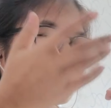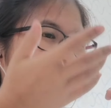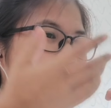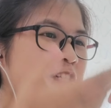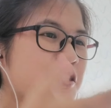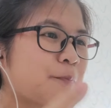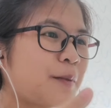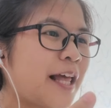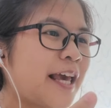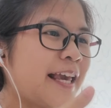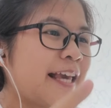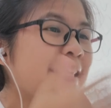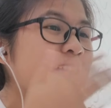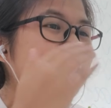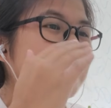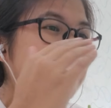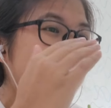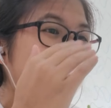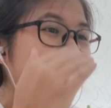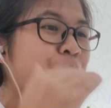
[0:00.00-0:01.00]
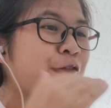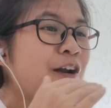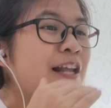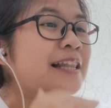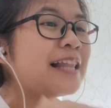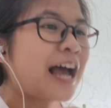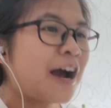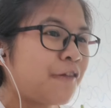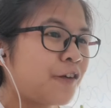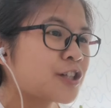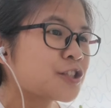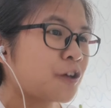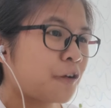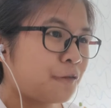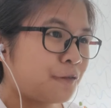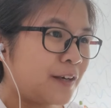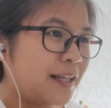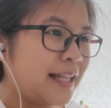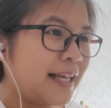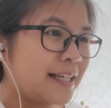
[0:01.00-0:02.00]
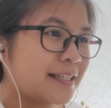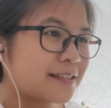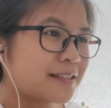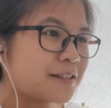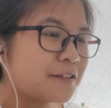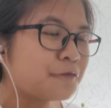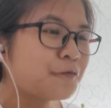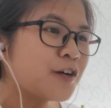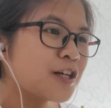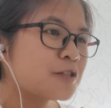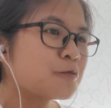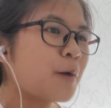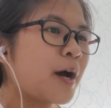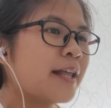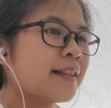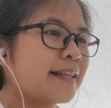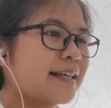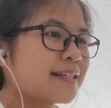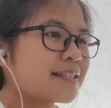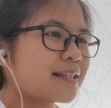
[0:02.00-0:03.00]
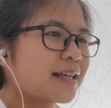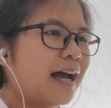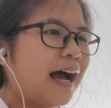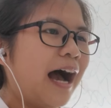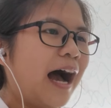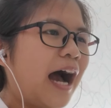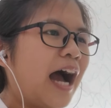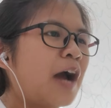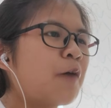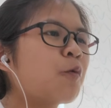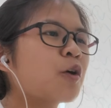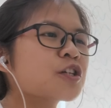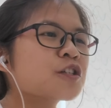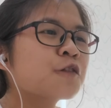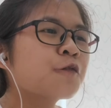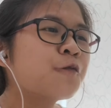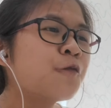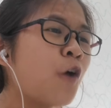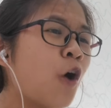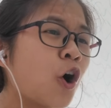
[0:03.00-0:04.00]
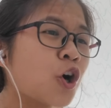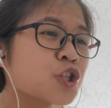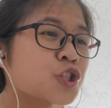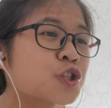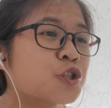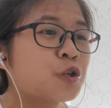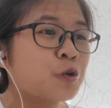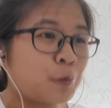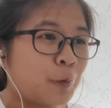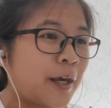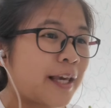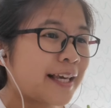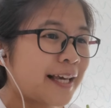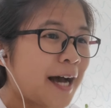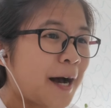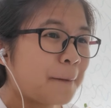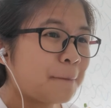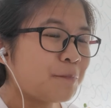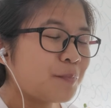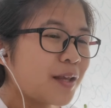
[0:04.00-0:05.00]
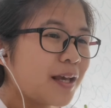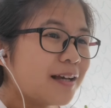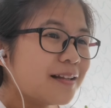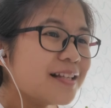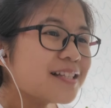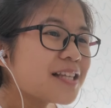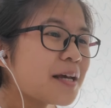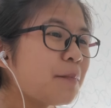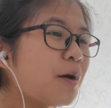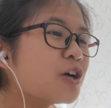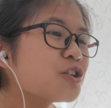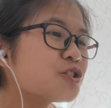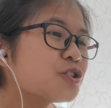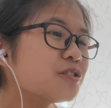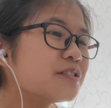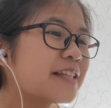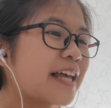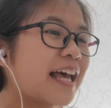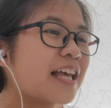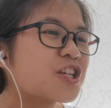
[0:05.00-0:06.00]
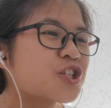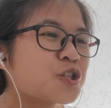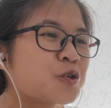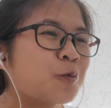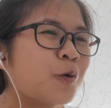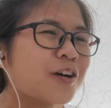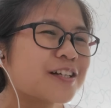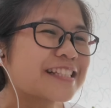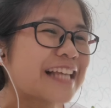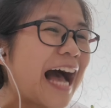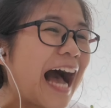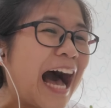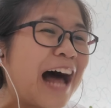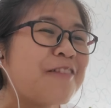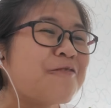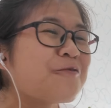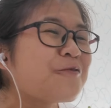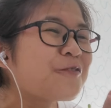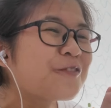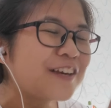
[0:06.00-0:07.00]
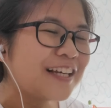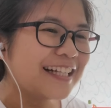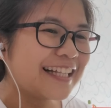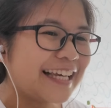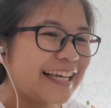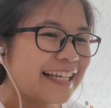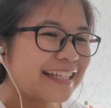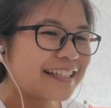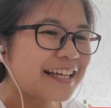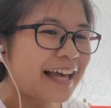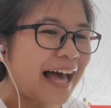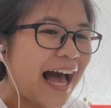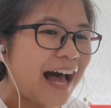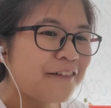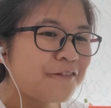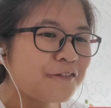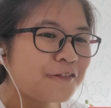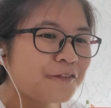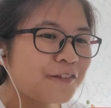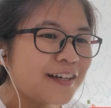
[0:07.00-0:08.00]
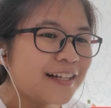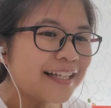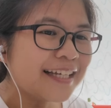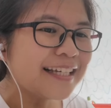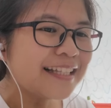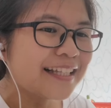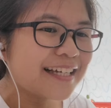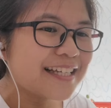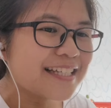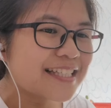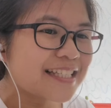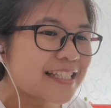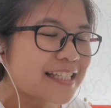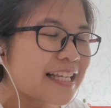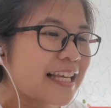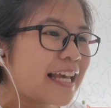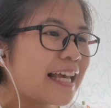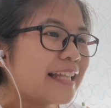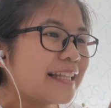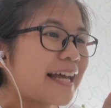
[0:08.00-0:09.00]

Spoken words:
displaying different levels of feelings. The first one is, I was forced to wake up. This somehow shows that she was unwilling, the unwillingness